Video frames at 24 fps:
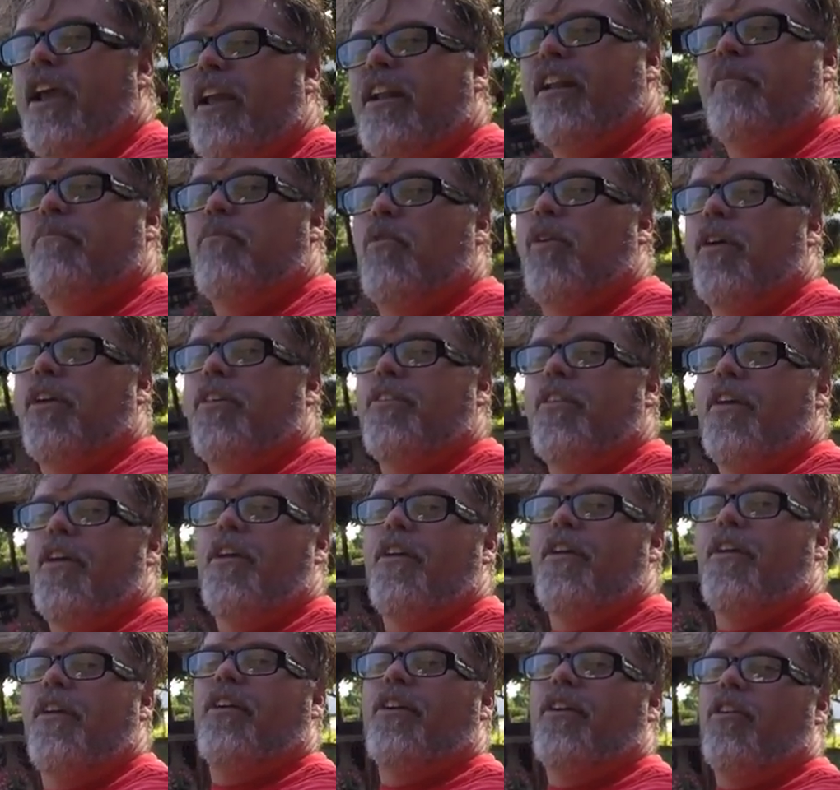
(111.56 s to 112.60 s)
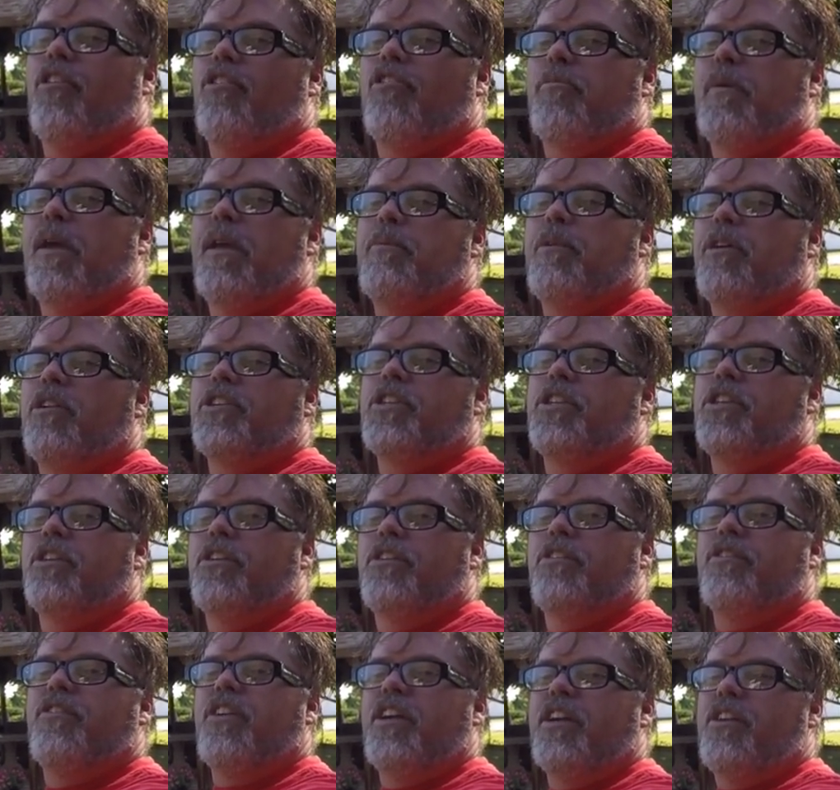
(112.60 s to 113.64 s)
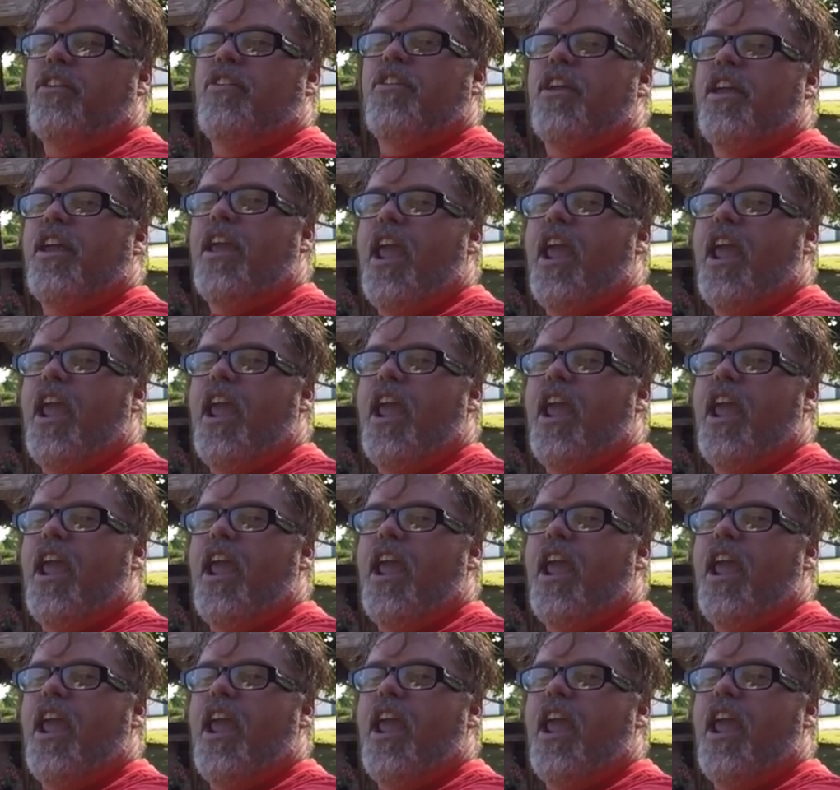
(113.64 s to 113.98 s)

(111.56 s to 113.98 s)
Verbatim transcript: hitting it, boys. Girls, peoples? Freaking no, you